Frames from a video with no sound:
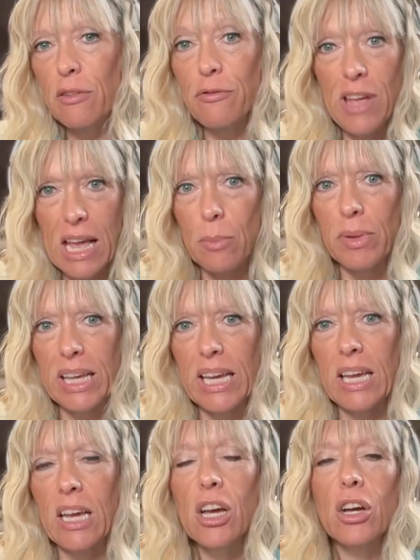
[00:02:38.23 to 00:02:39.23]

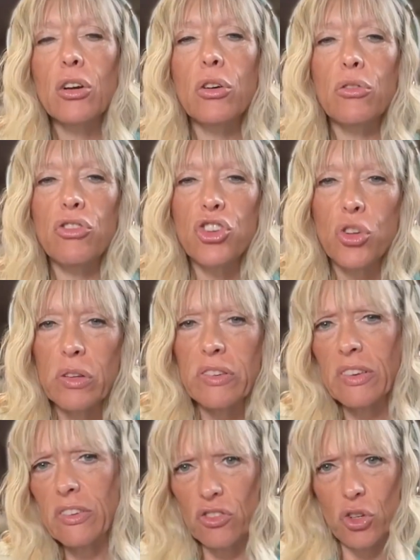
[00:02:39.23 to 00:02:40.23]
family who
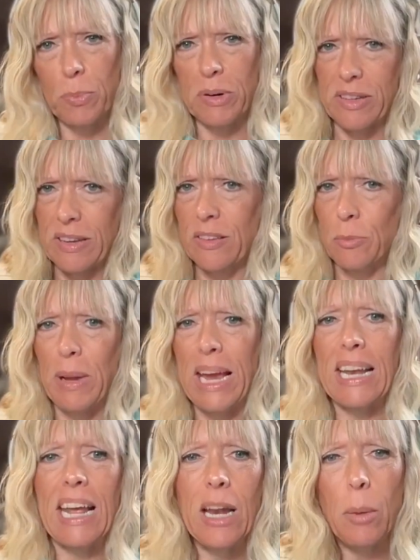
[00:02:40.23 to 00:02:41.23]
chooses to
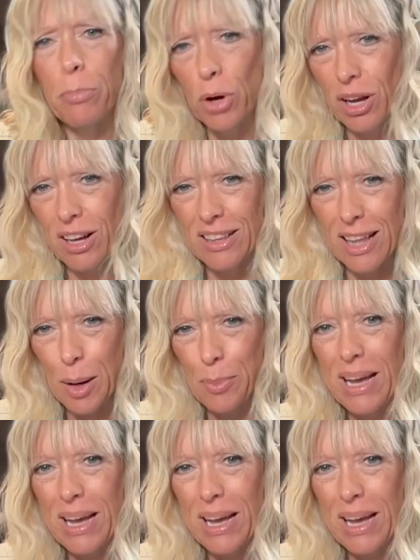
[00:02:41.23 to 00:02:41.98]
participate in a book club?